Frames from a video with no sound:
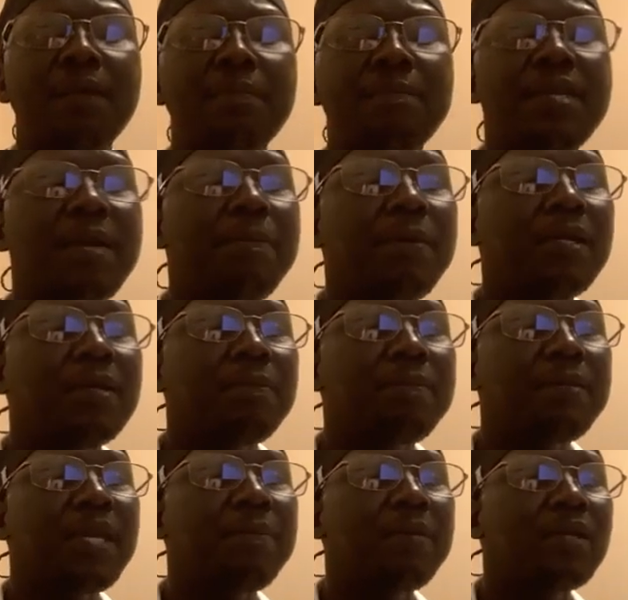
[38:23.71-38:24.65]
be
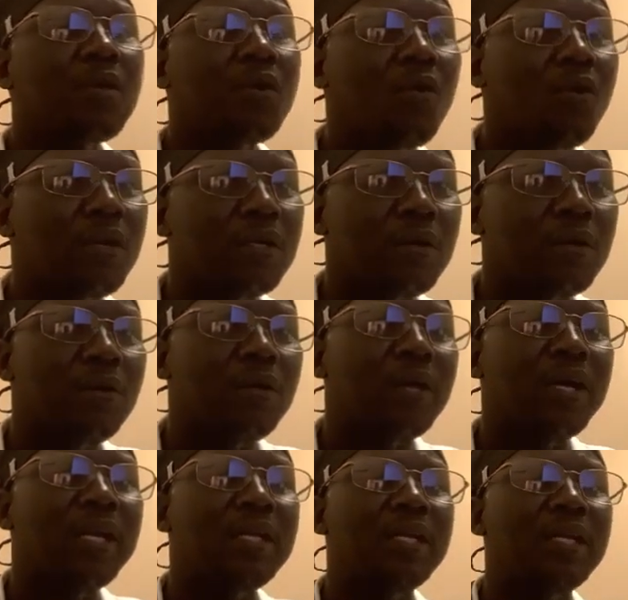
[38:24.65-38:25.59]
ban guru and
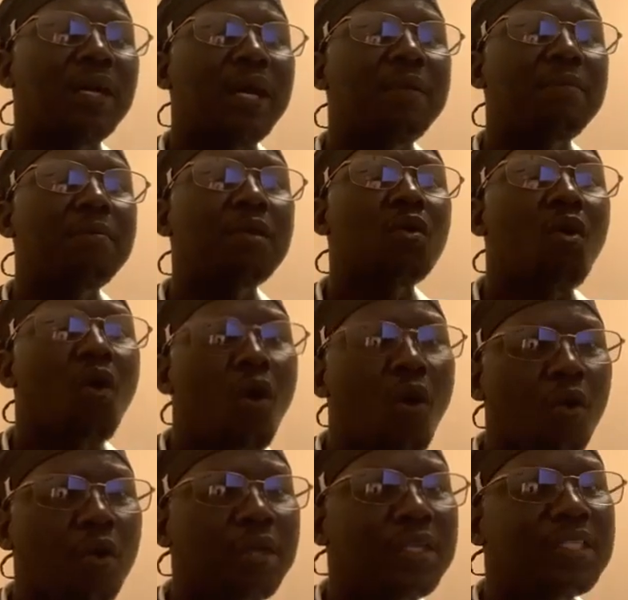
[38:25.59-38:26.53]
go and when
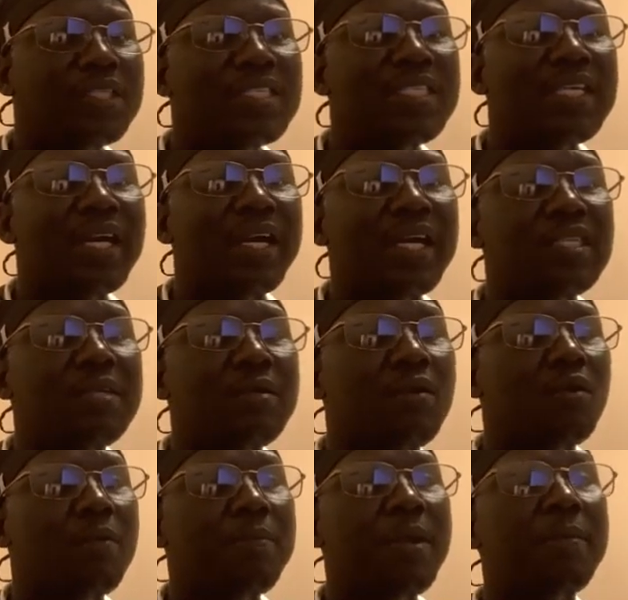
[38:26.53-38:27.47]
ngong ci nga ji
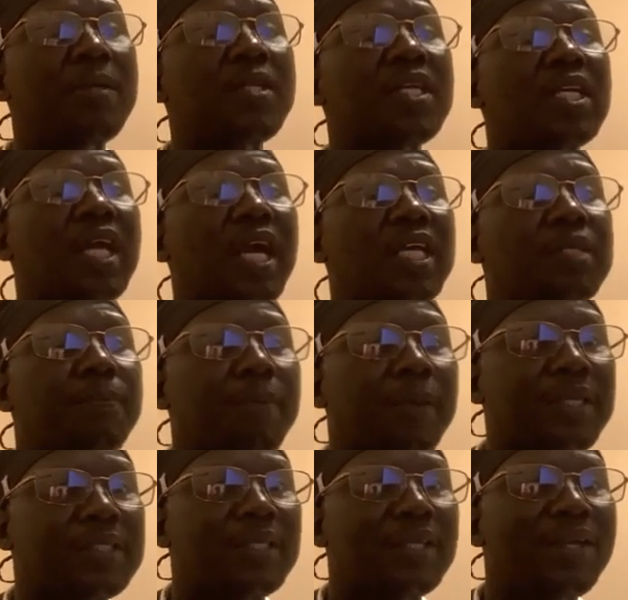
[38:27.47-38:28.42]
go be ban
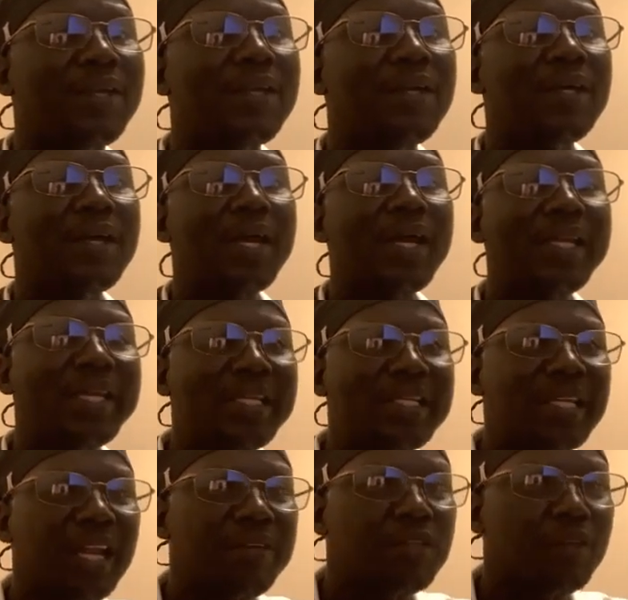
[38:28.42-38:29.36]
express kan ne
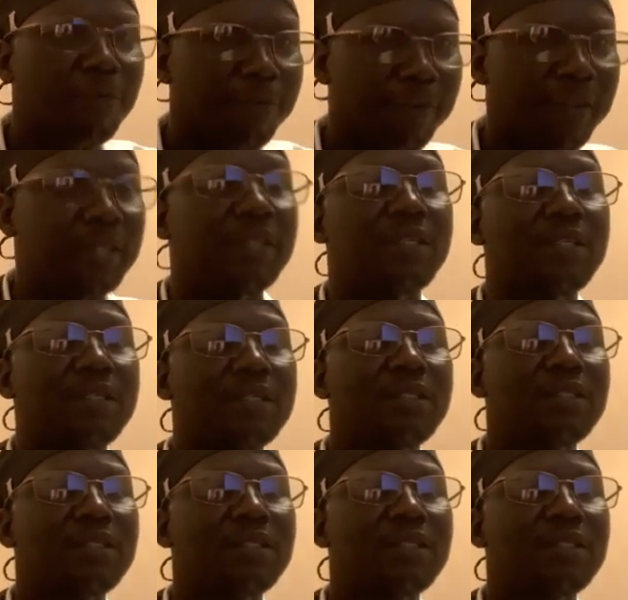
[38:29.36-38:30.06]
like your friend